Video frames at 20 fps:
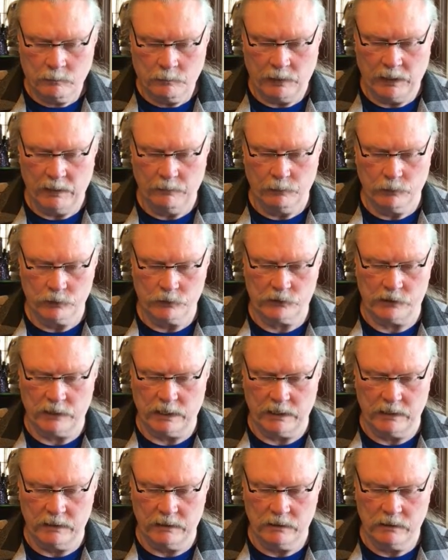people
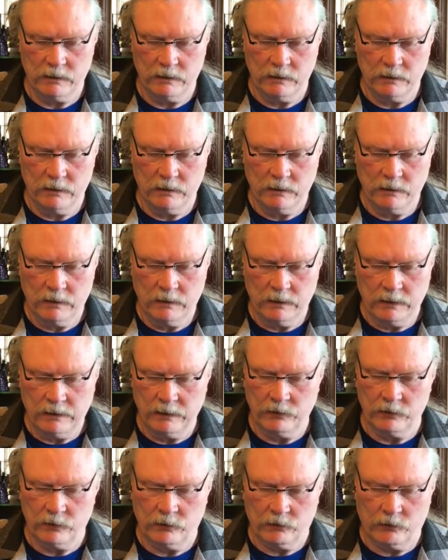set
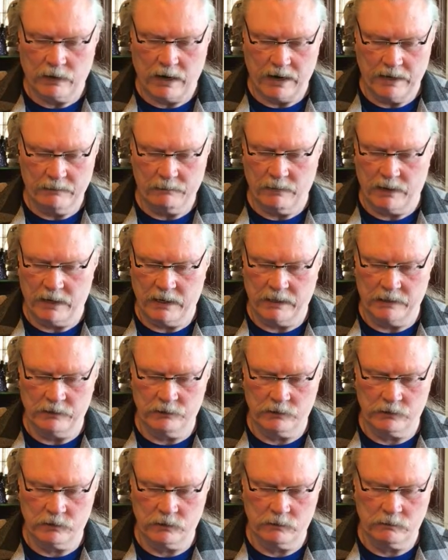in their right
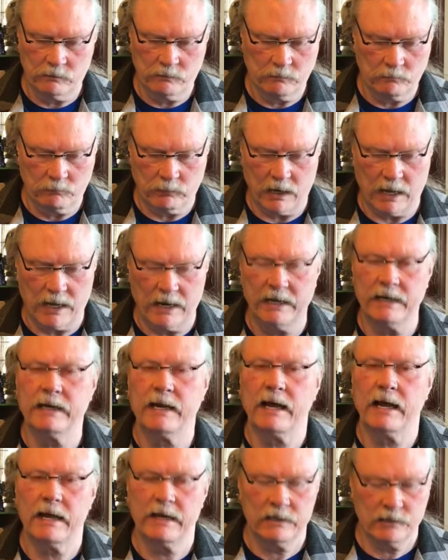minds,
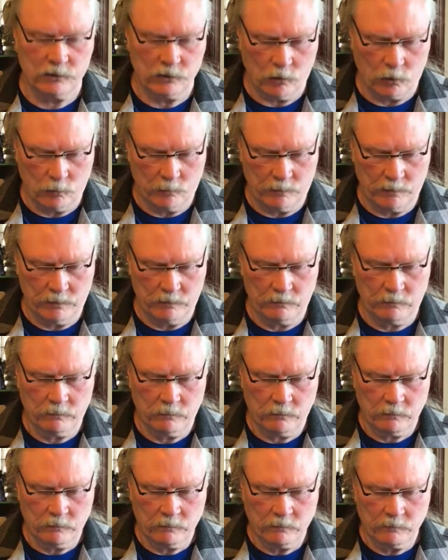blind eyes open,
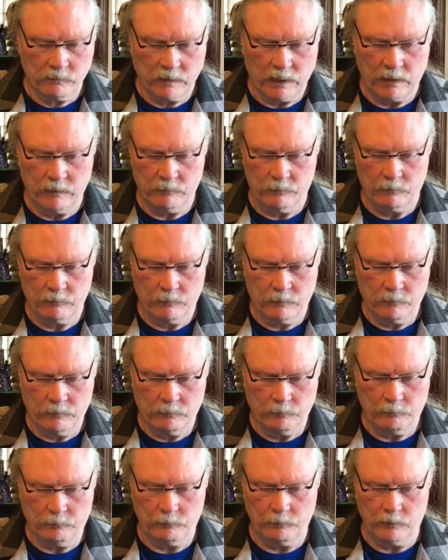and
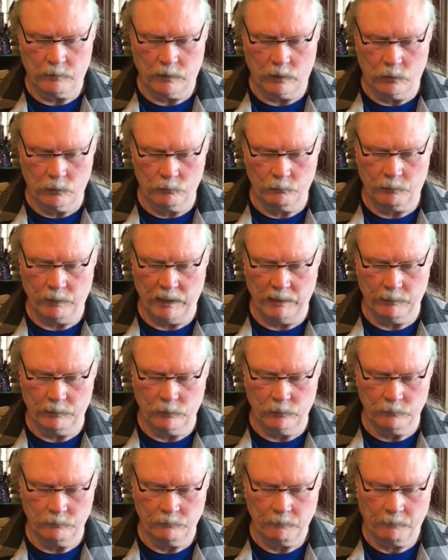on
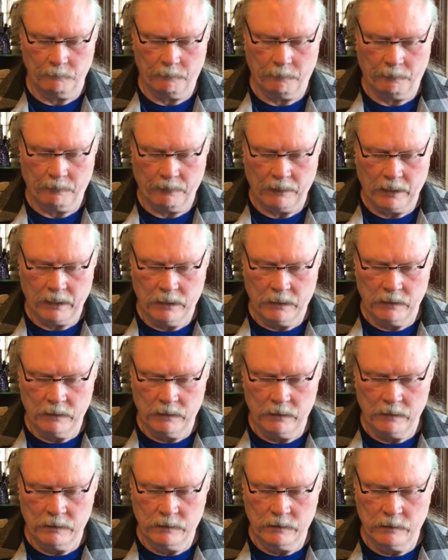people
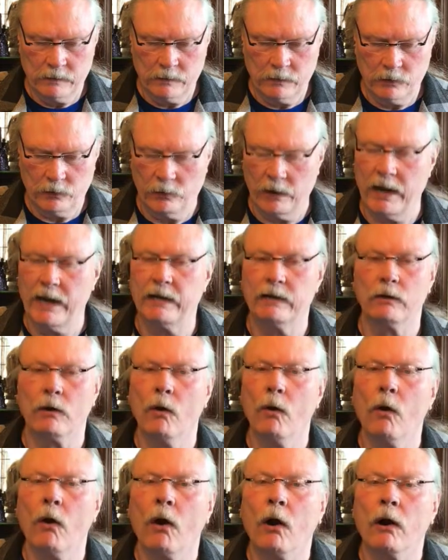who had
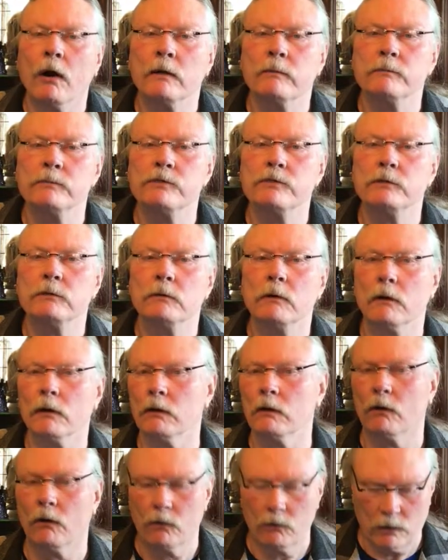no arms
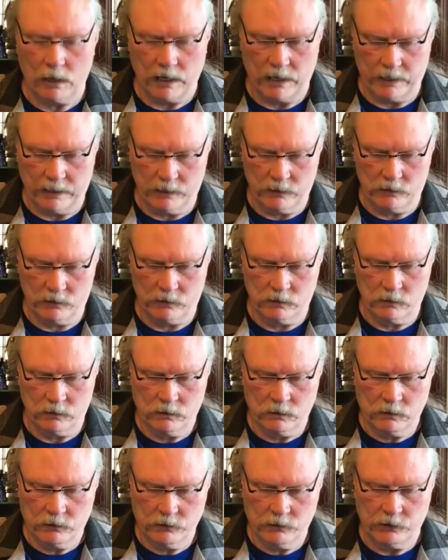or no legs,
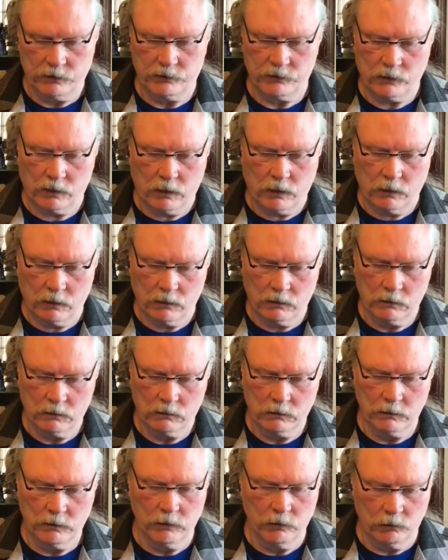she saw
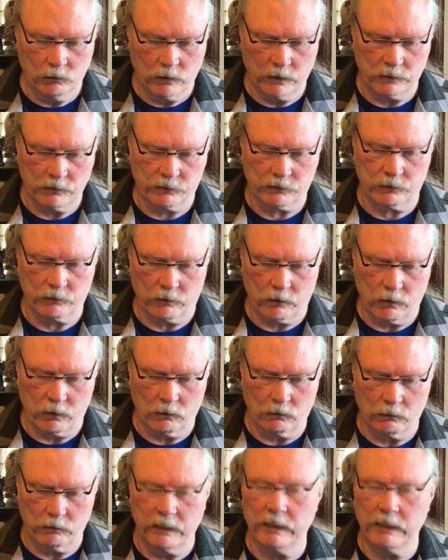new ones grow